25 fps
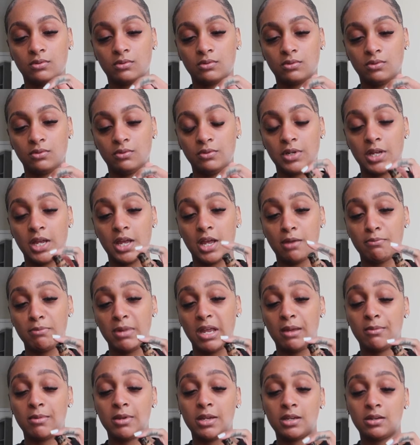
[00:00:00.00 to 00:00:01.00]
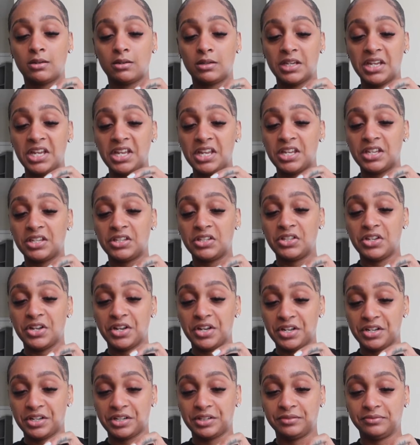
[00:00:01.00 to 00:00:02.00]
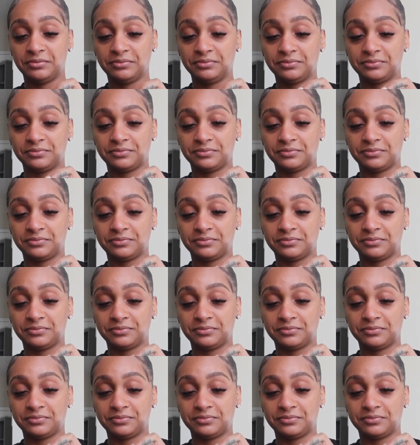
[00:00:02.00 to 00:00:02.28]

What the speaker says: Oh yeah, baby, it is done.